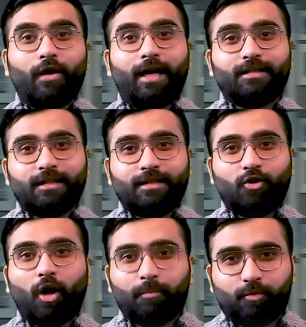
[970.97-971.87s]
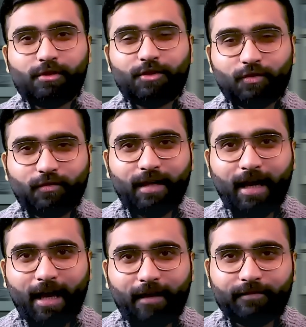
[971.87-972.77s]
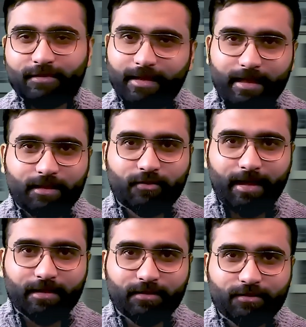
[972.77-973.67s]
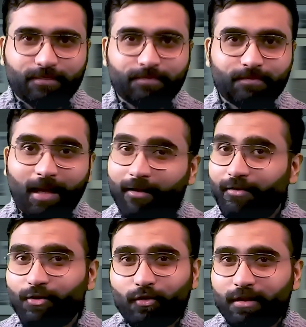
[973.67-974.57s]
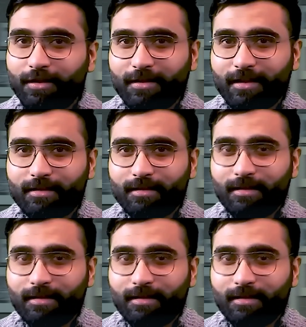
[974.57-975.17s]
at the top position we have is data scientist. Haven't you heard yet?